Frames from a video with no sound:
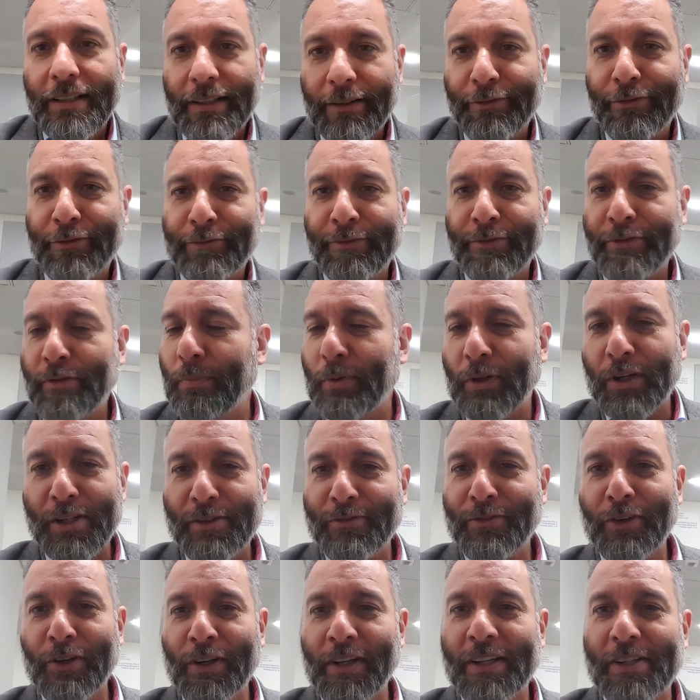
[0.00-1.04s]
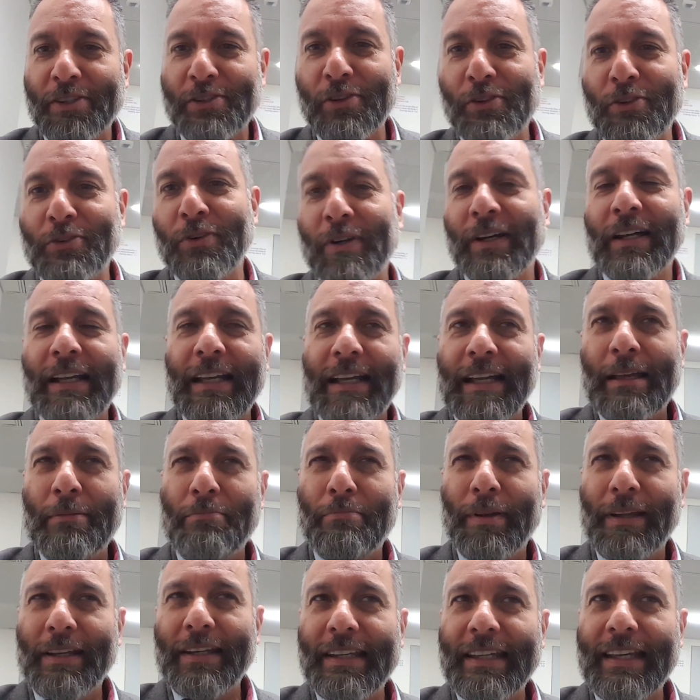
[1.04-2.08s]
football is funny, so
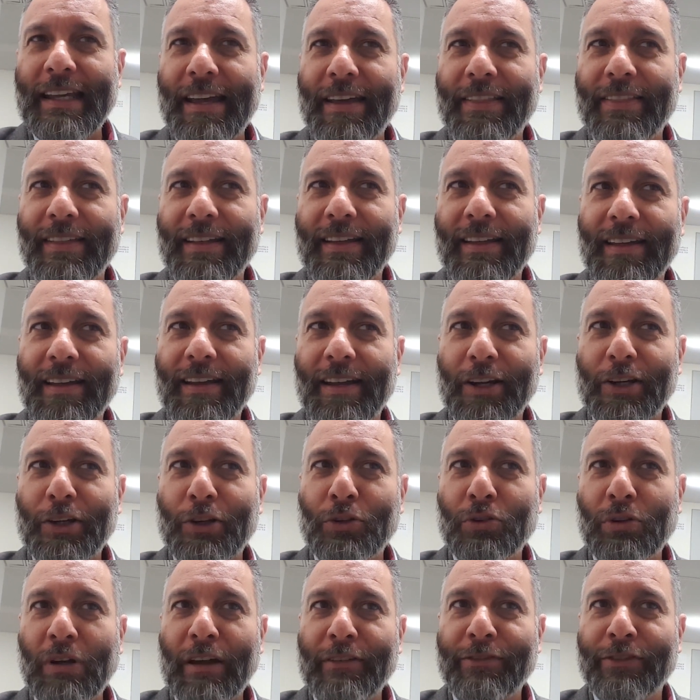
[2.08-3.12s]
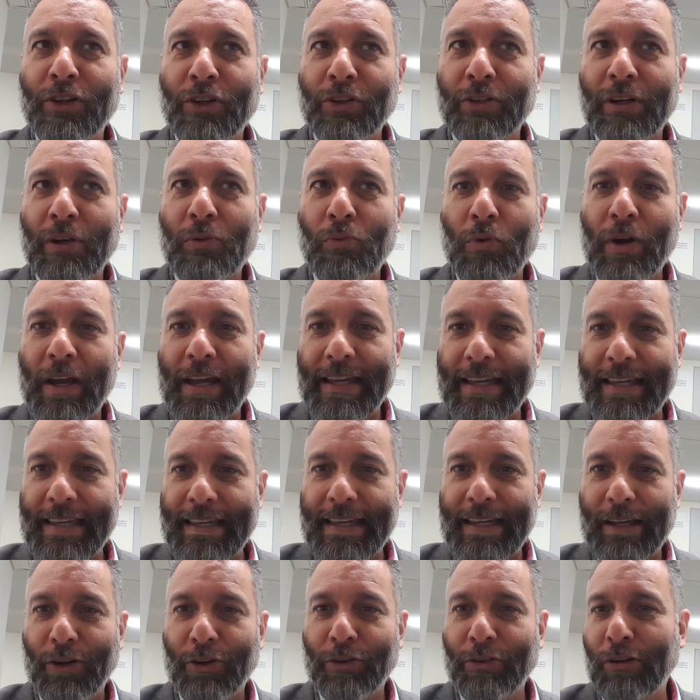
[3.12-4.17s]
Ben Yedder could have gone away
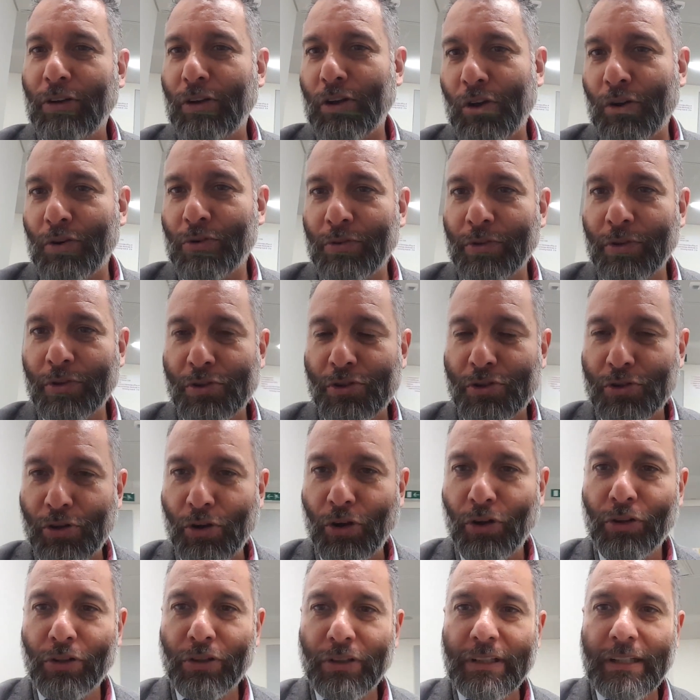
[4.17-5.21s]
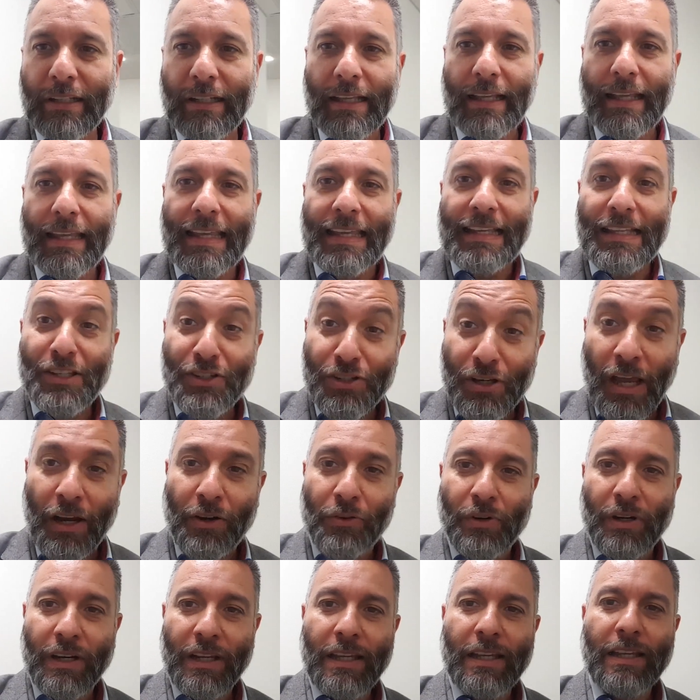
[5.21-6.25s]
on loan or sold in
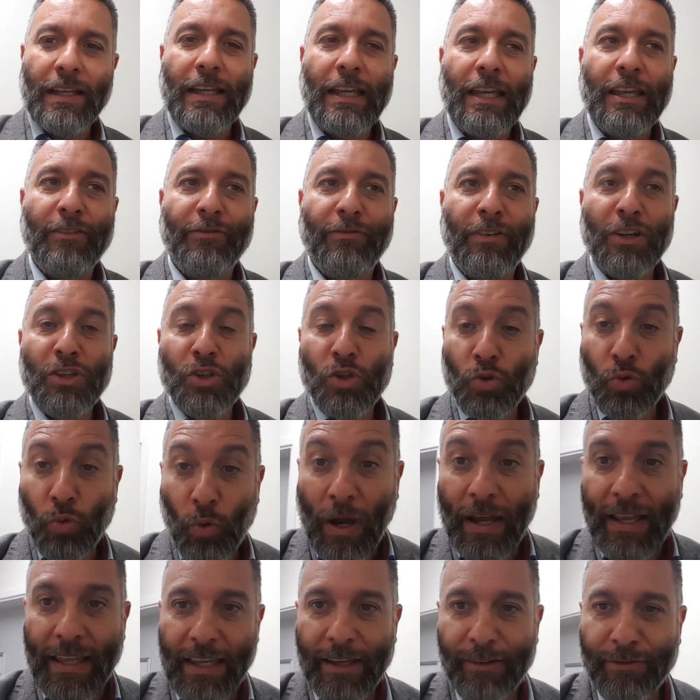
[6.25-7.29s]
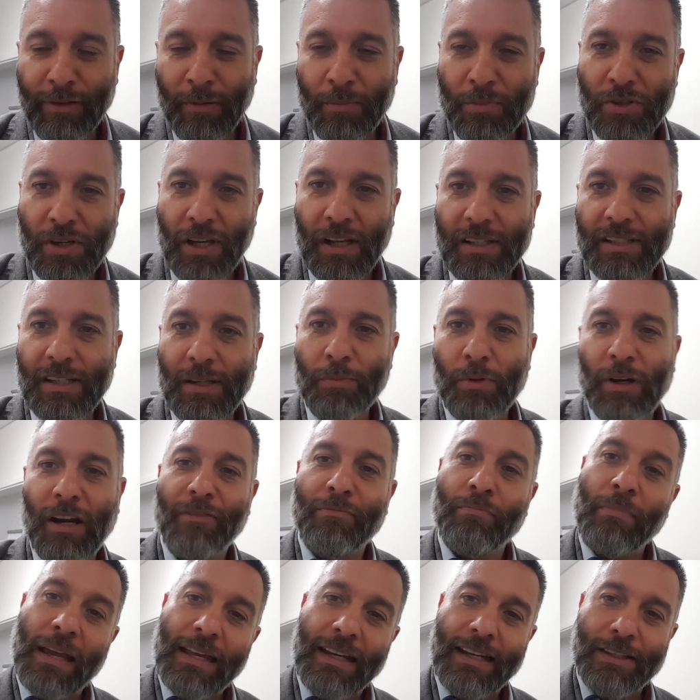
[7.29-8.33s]
January if Batshuayi from Chelsea would have
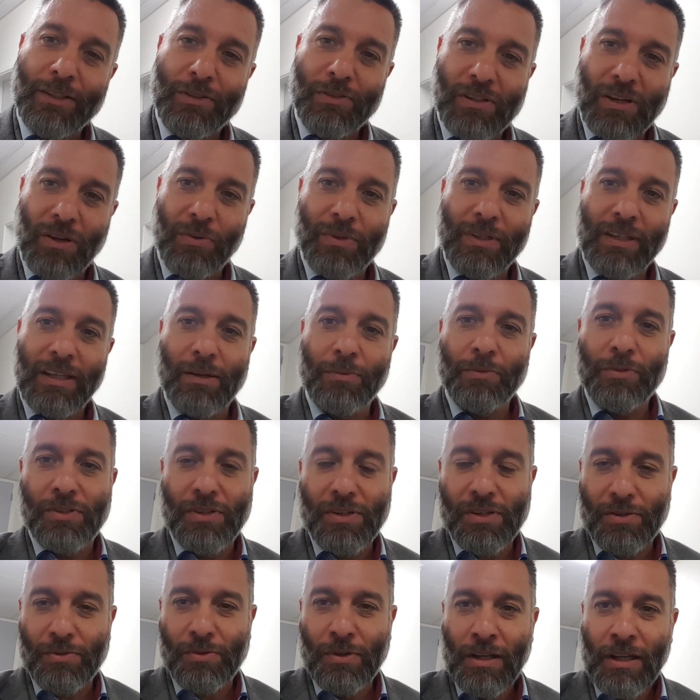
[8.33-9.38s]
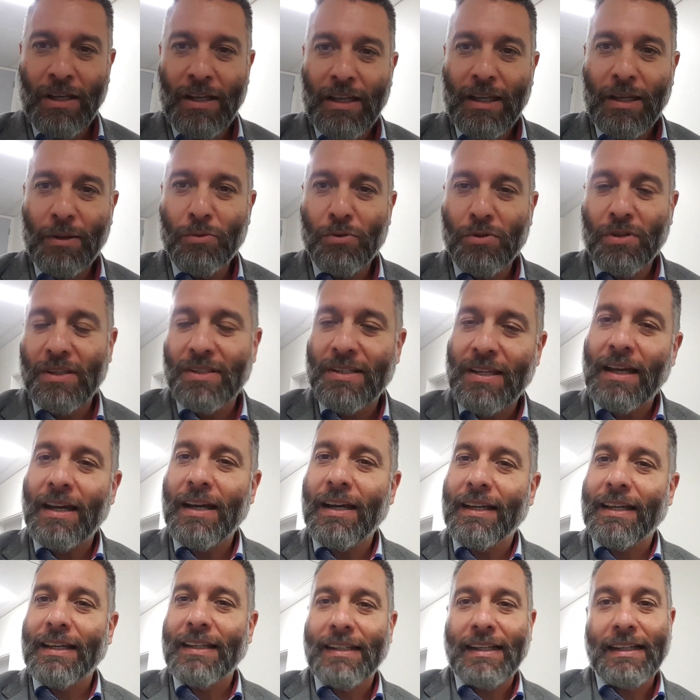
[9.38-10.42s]
made it to Sevilla, which was the
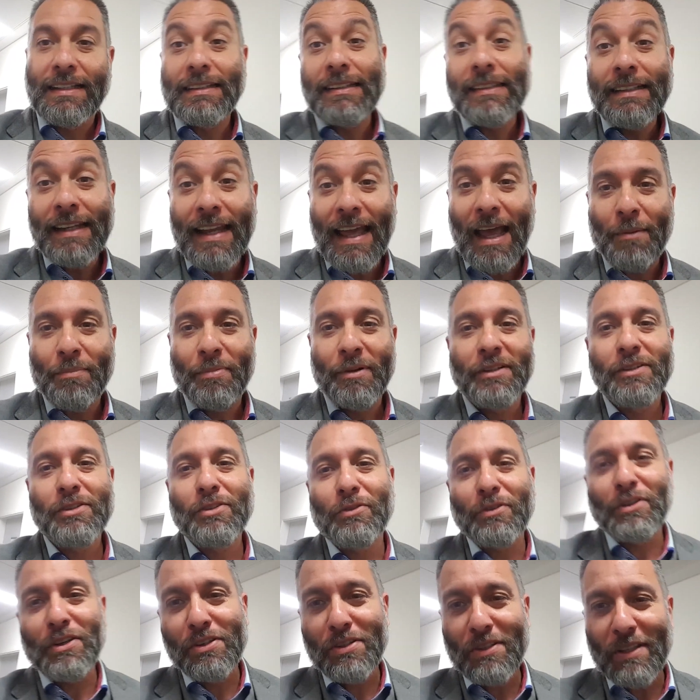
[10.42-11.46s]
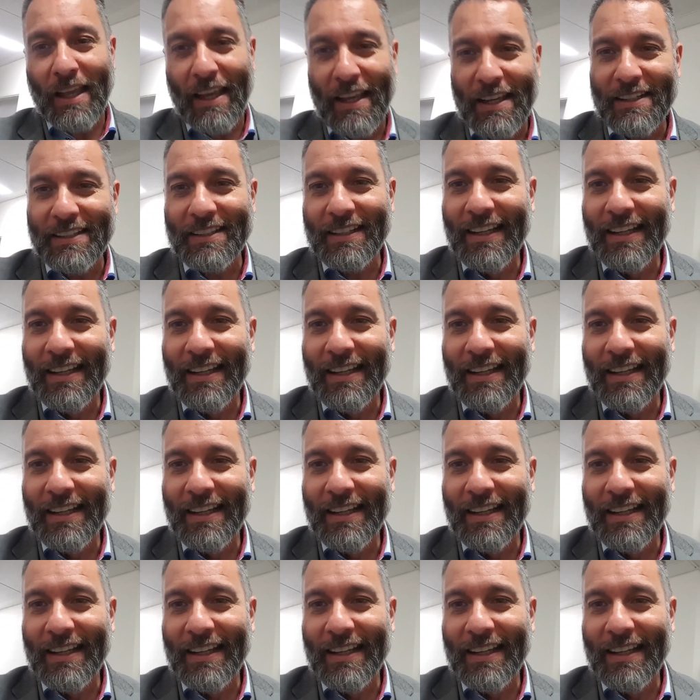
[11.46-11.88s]
target. It didn't happen, so he stayed.